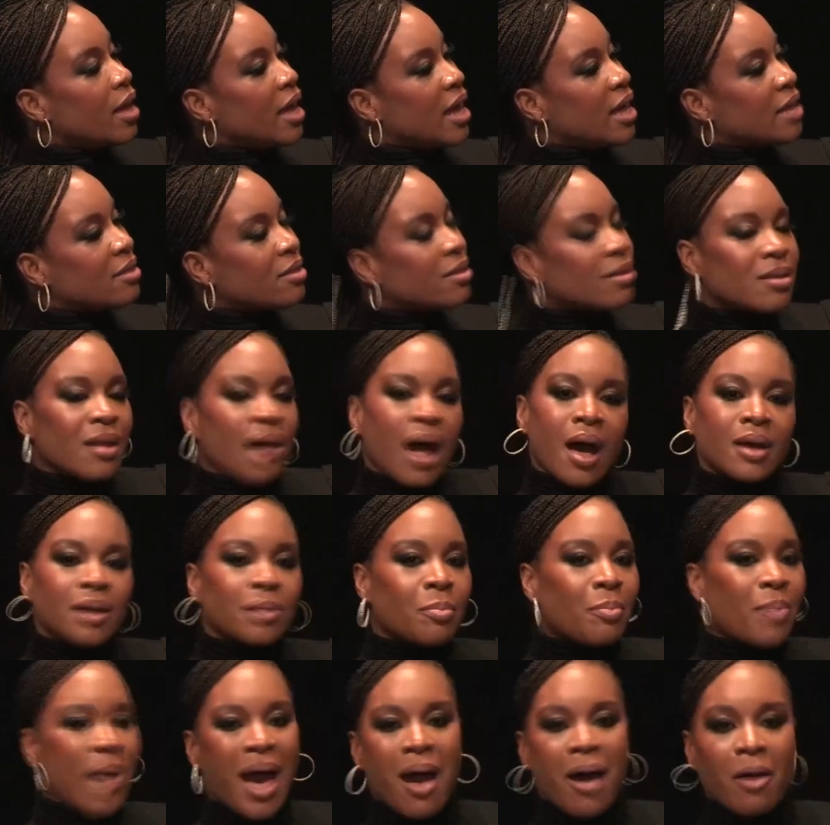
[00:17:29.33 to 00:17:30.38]
it's not
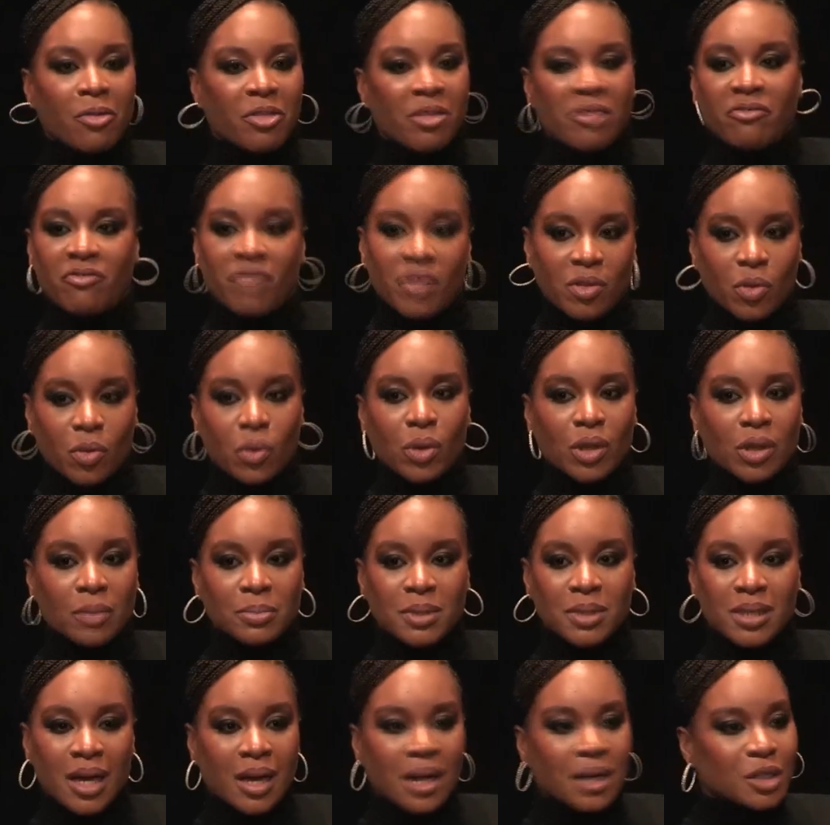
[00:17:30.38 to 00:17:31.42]
about the physical
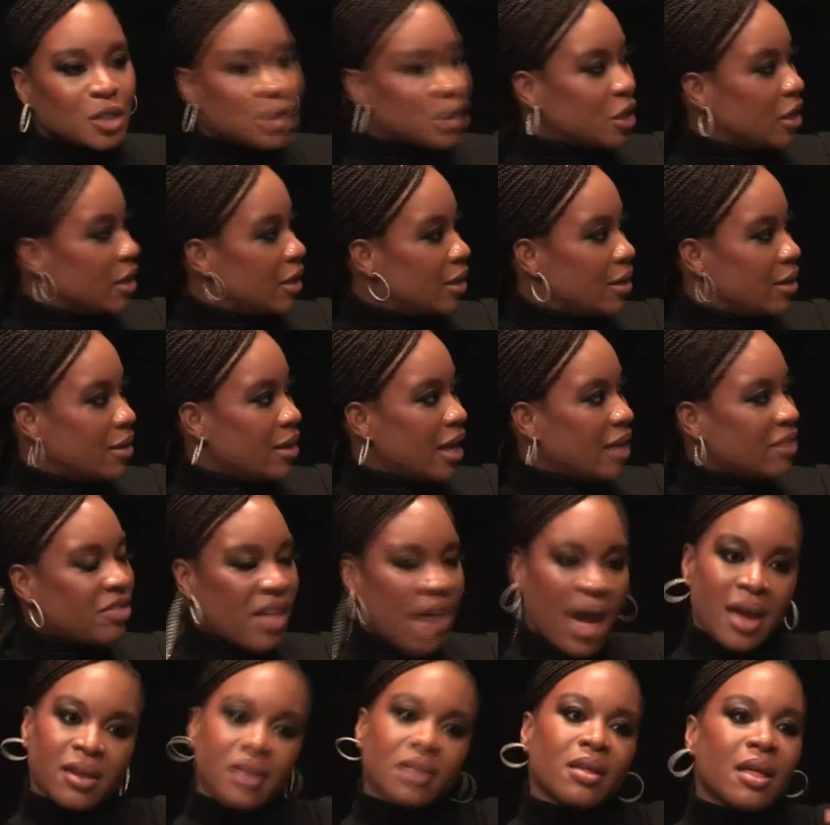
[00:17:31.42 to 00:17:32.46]
abduction like
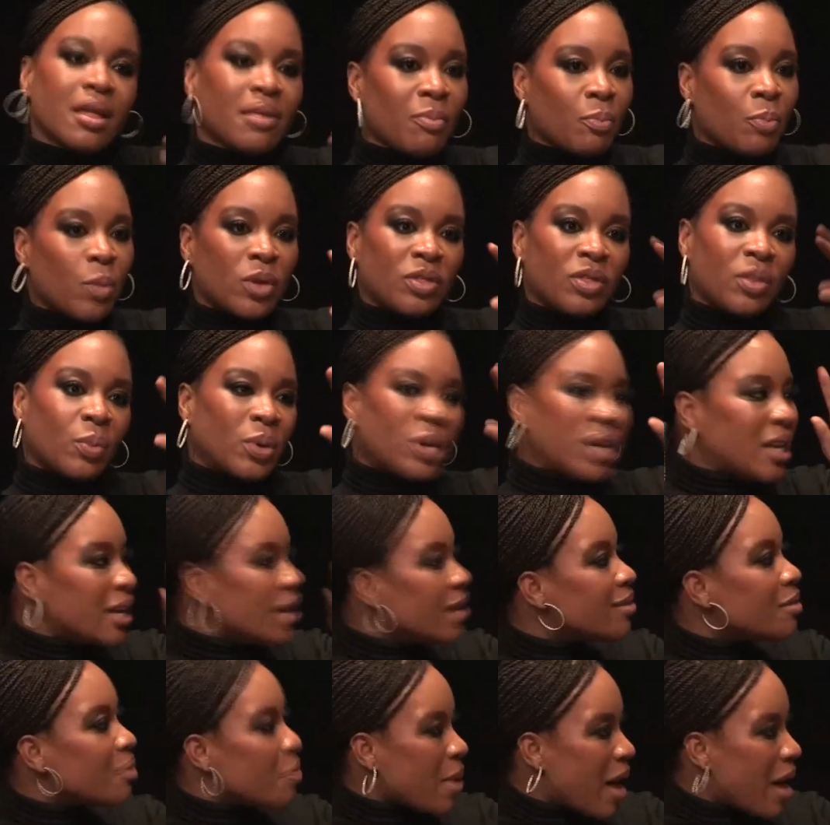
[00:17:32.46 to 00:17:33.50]
that is, but what it
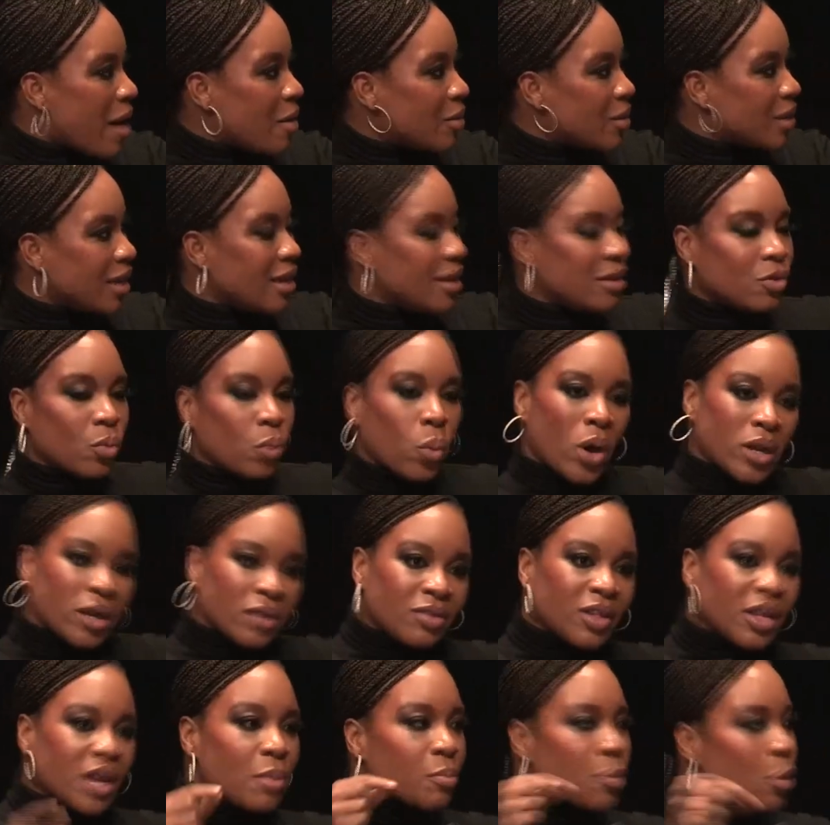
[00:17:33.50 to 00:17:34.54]
is about is what
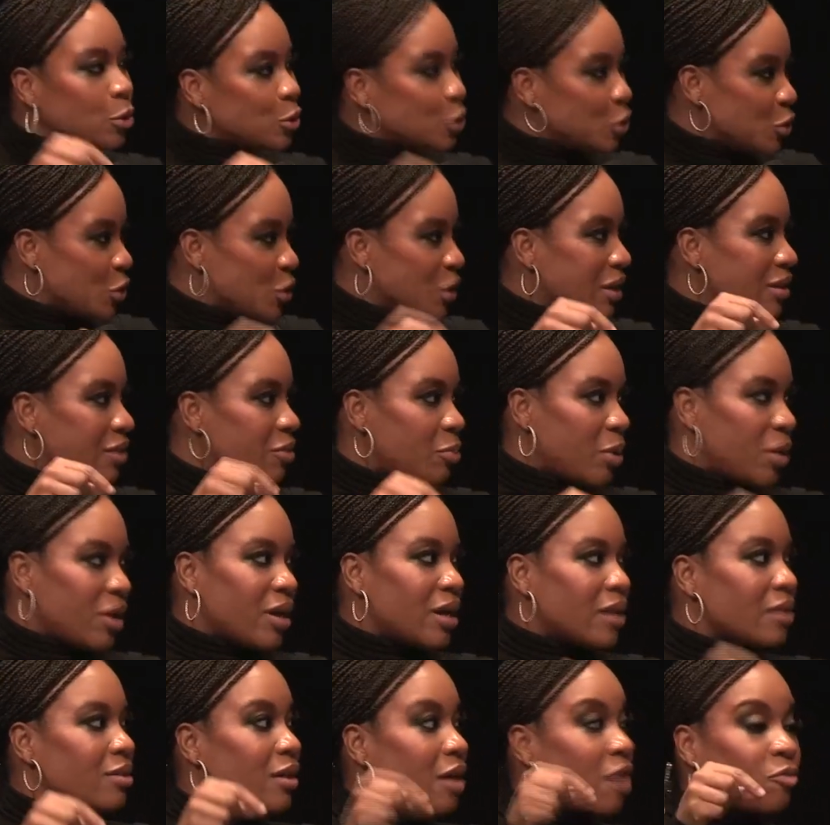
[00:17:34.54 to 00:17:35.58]
is the emotional
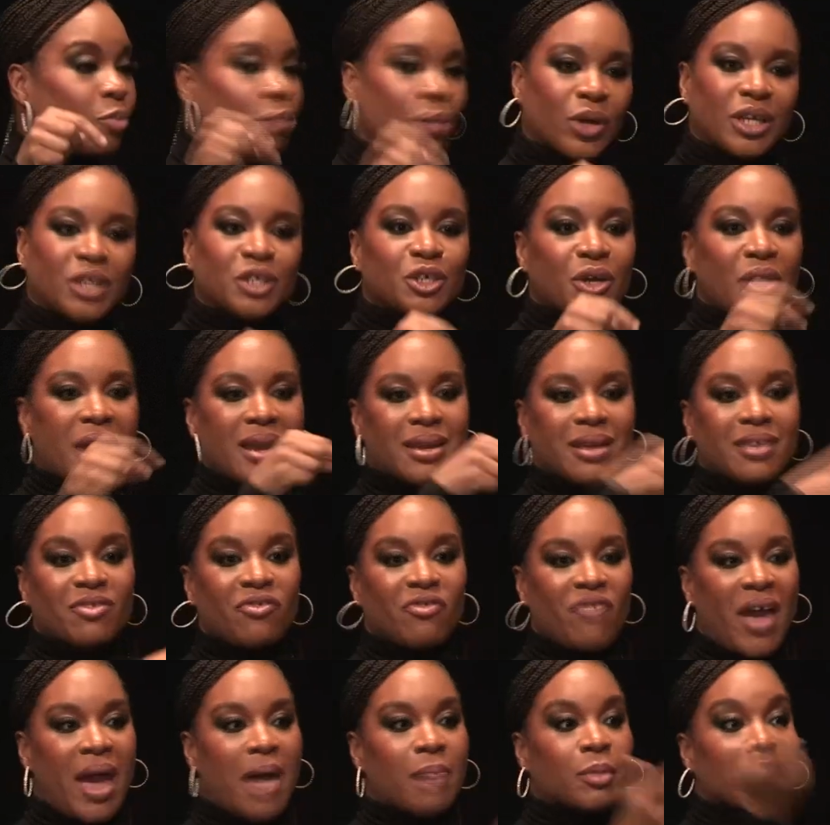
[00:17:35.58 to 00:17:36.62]
experience of preacher and his
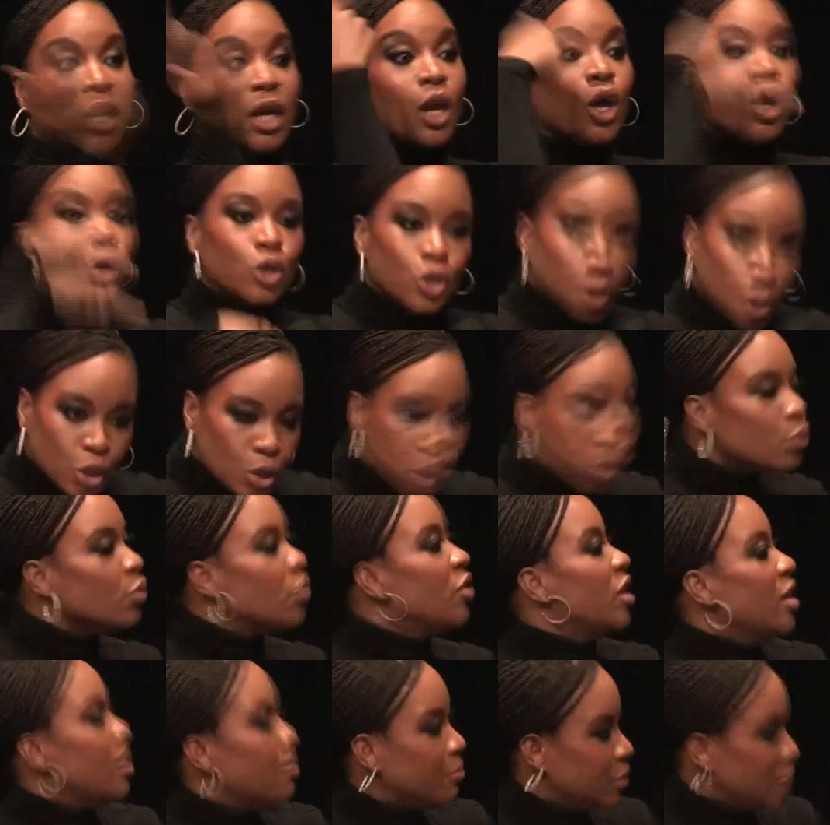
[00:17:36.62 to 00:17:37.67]
family to
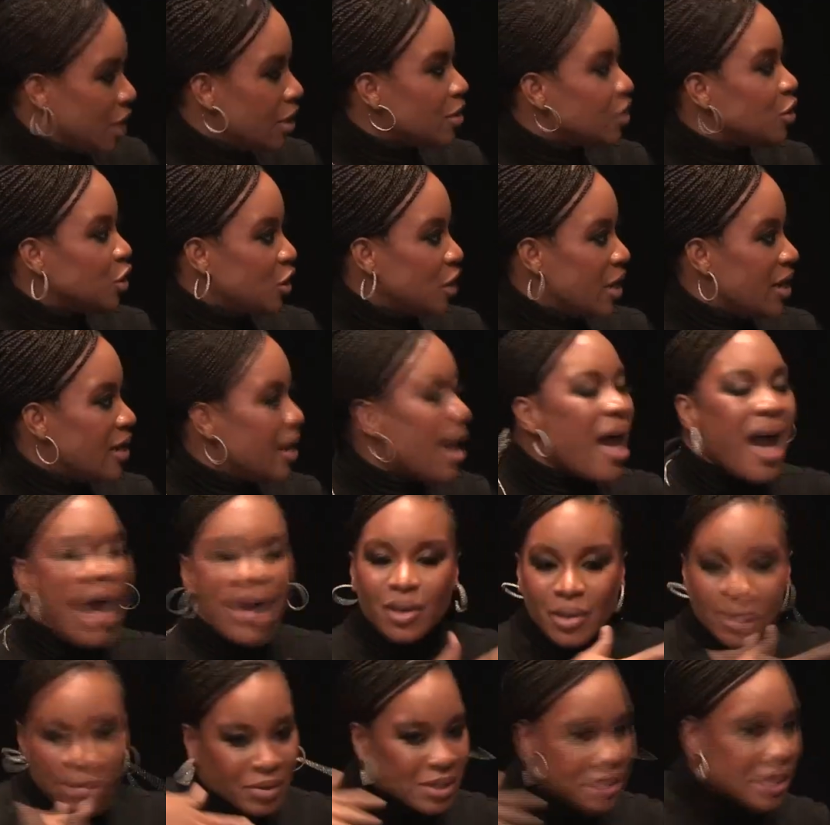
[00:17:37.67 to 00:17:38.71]
the abduction i
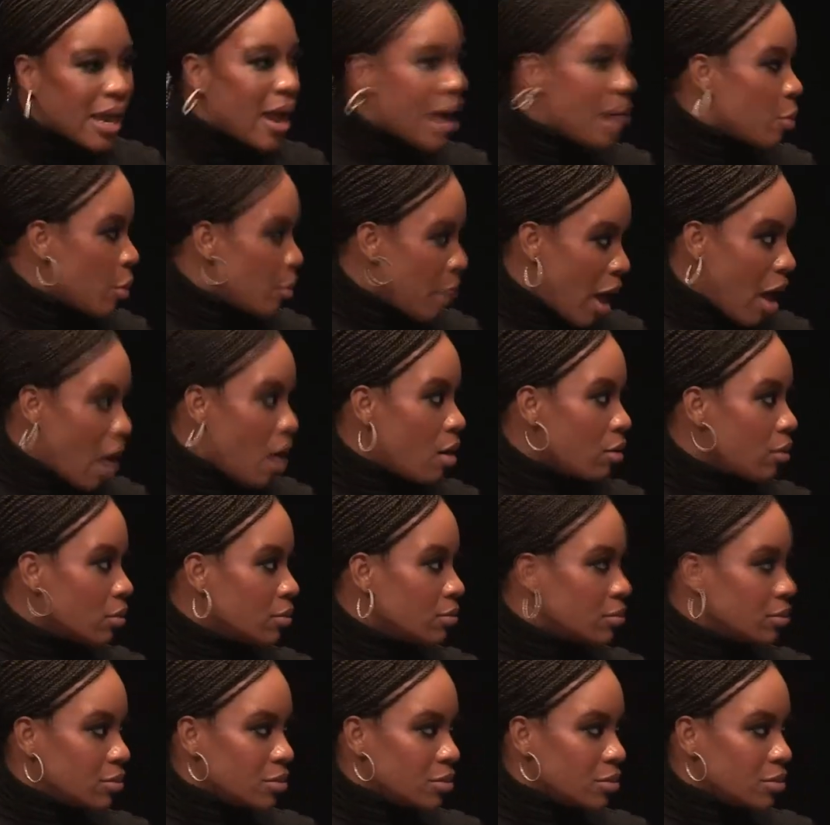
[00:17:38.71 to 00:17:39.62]
don't give a damn about